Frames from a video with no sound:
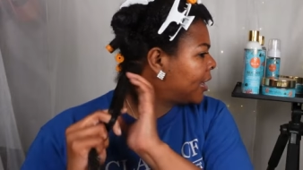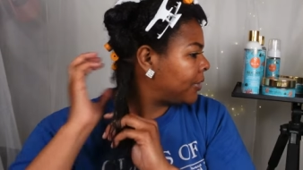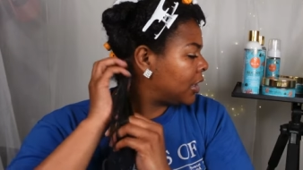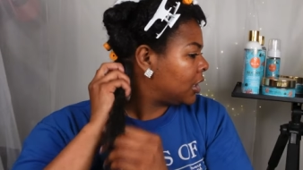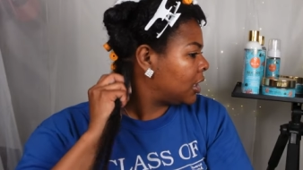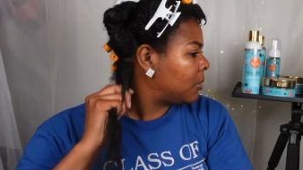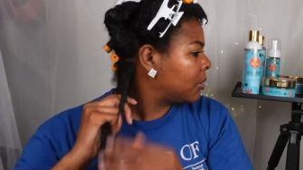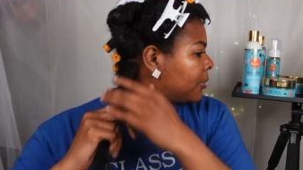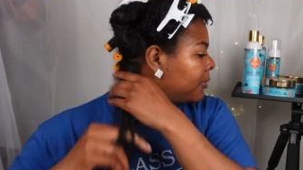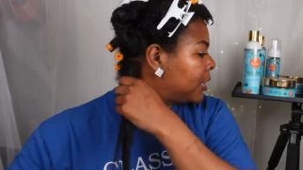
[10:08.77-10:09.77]
Filling it,
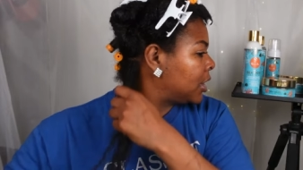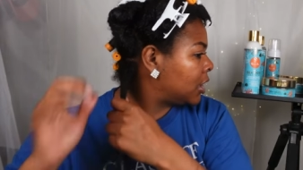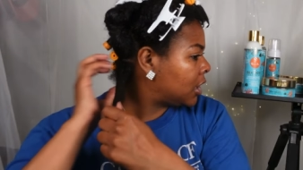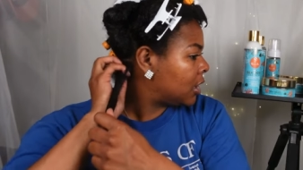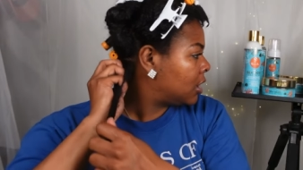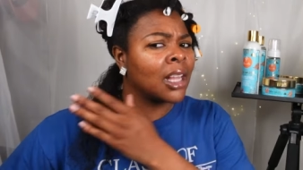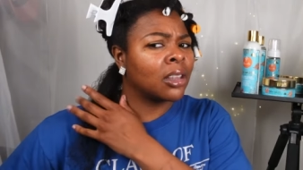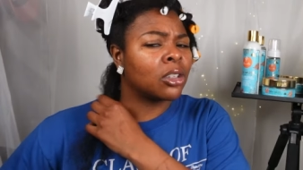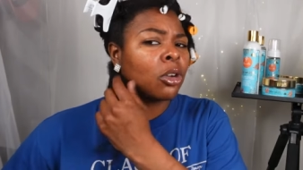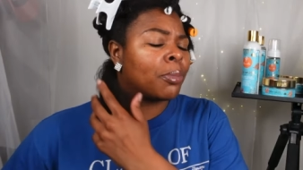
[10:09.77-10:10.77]
we're filling it. A
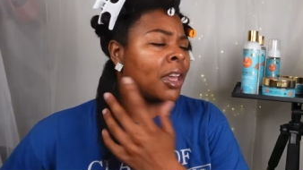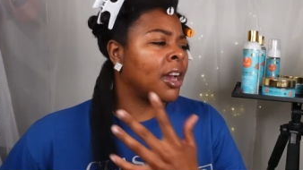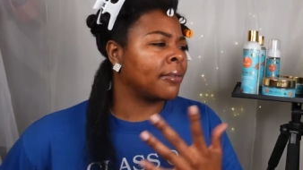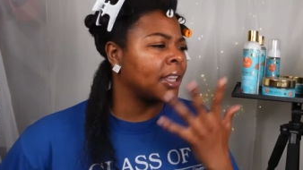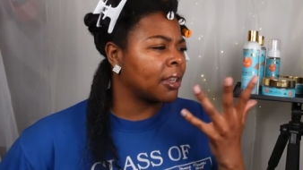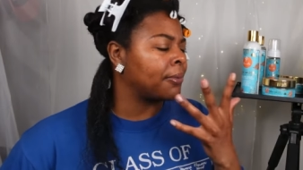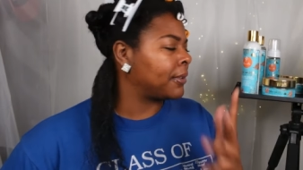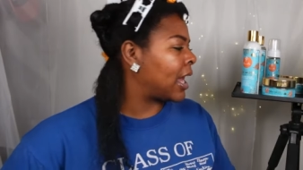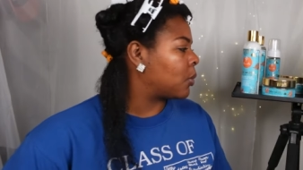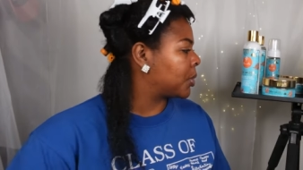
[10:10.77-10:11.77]
little bit of like a
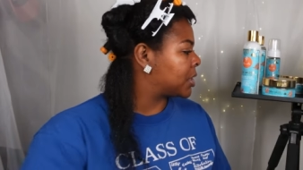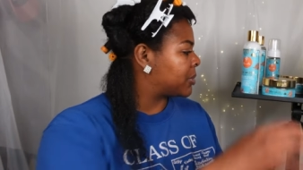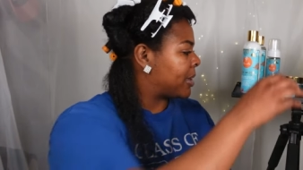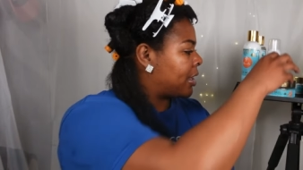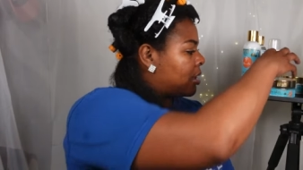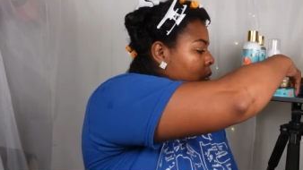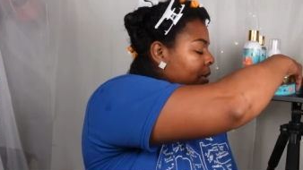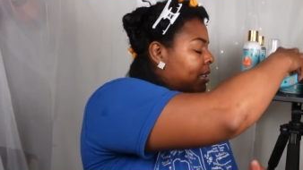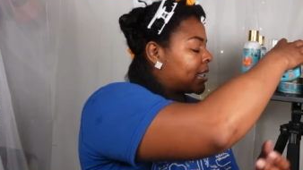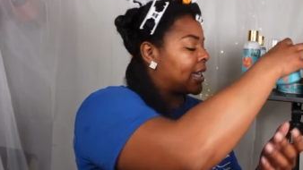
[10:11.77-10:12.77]
flower smell
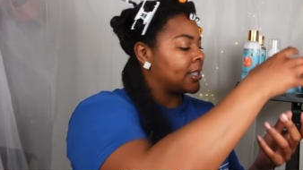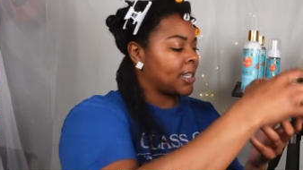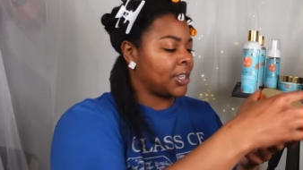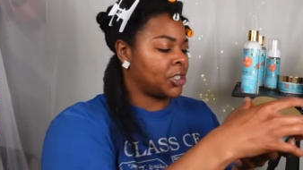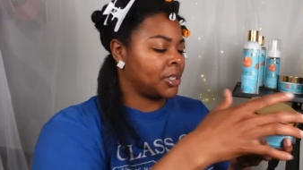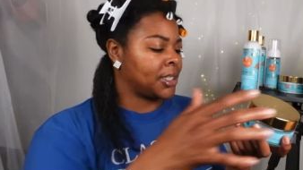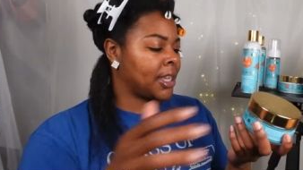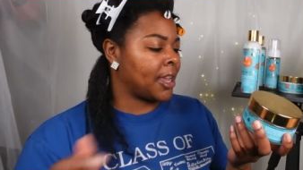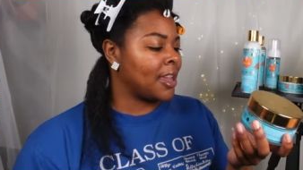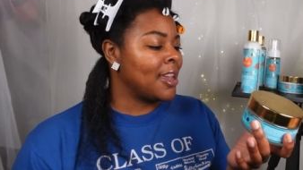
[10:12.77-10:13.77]
or scent, I should
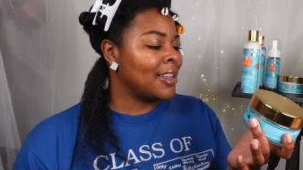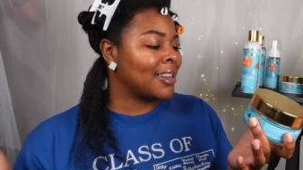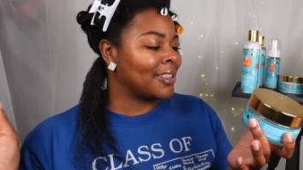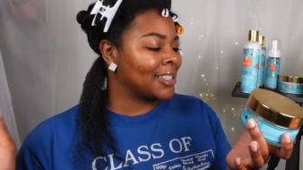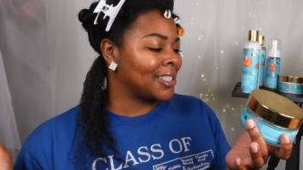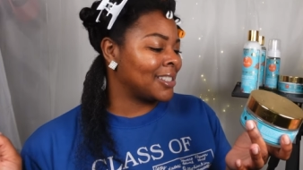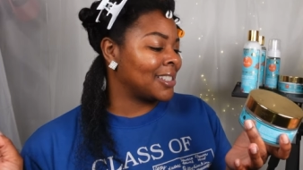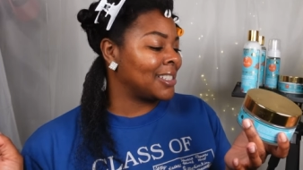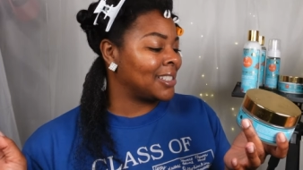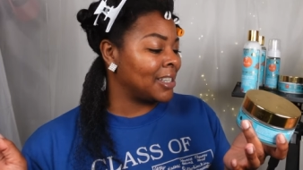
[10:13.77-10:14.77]
say. Now this is
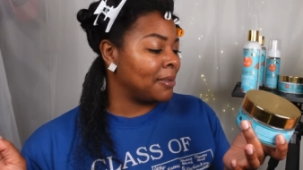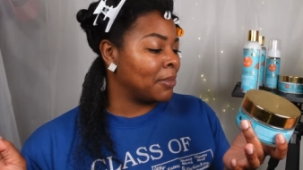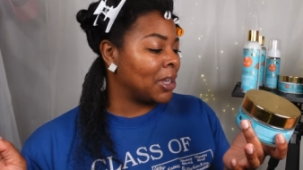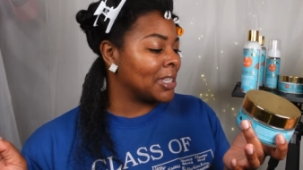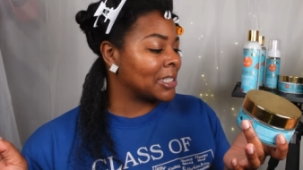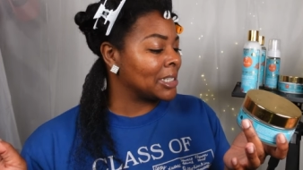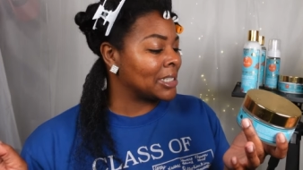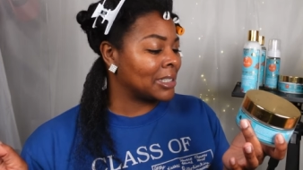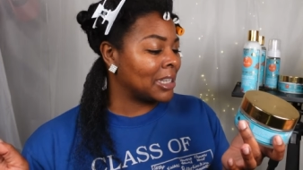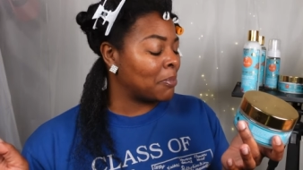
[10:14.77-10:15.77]
the Sea Moss
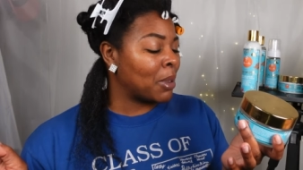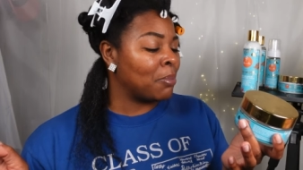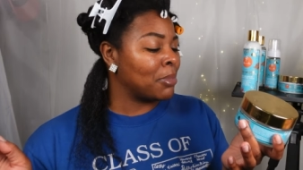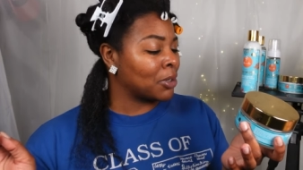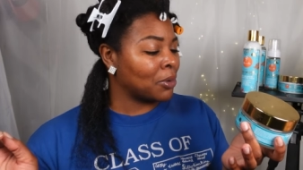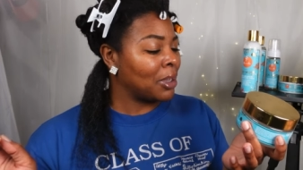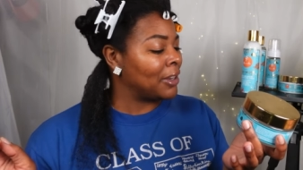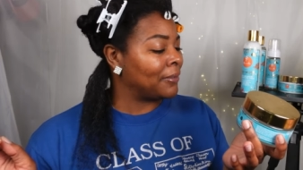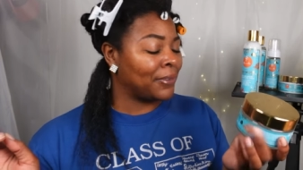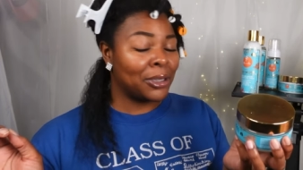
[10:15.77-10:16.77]
Slip, a mineral
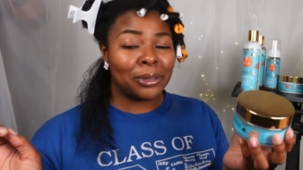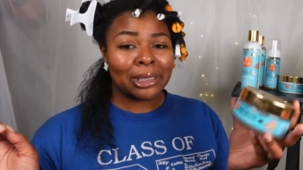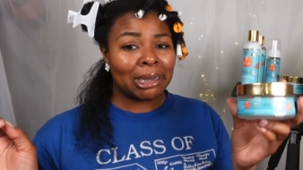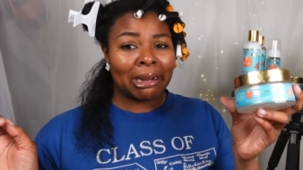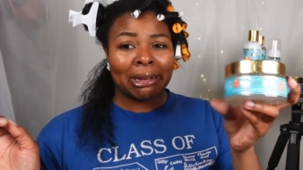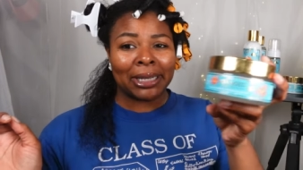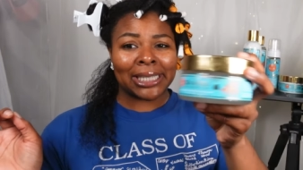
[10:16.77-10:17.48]
infused curl